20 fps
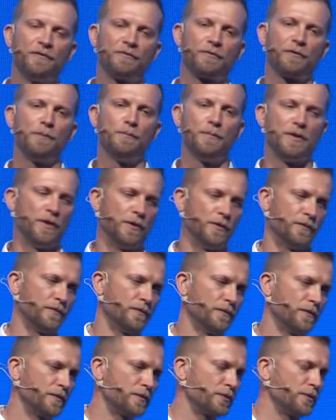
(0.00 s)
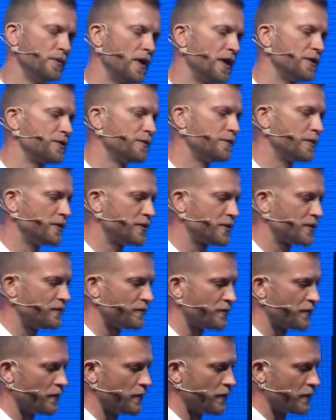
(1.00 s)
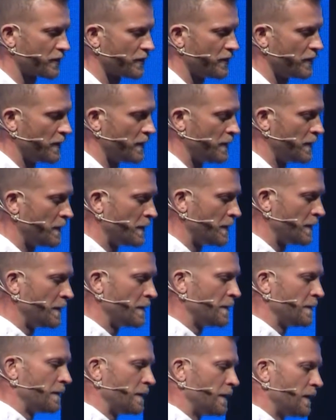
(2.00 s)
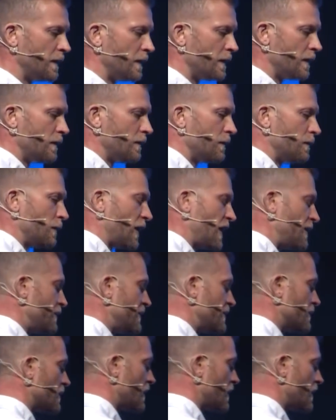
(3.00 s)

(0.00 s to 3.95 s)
from you through attribution fraud. Maybe you're